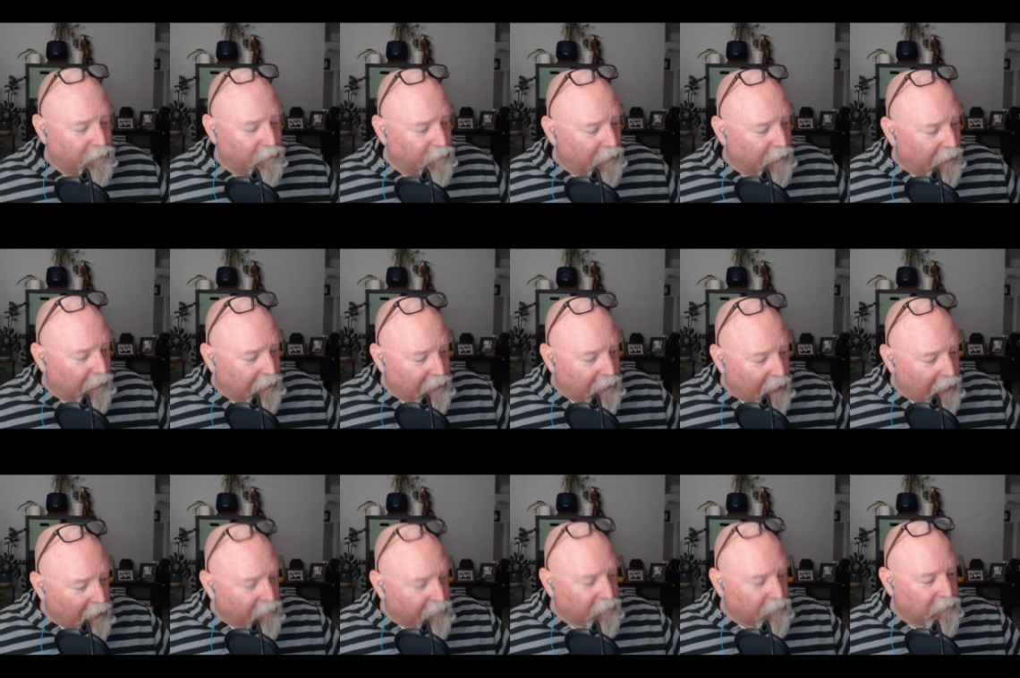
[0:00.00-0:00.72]
doing
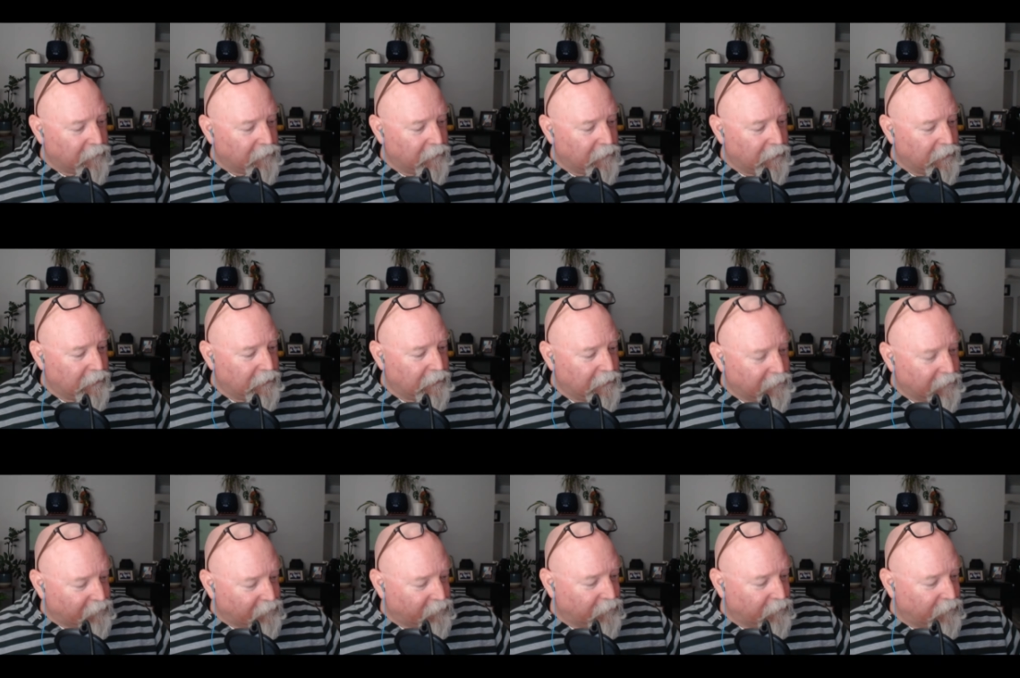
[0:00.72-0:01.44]
another
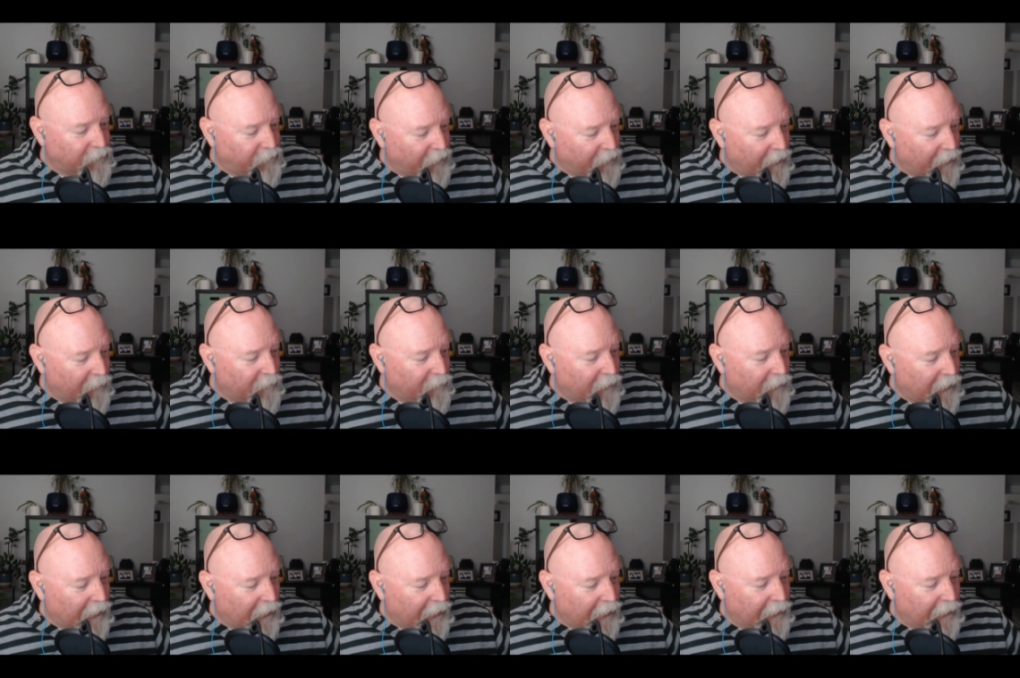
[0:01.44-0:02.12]
History Chap.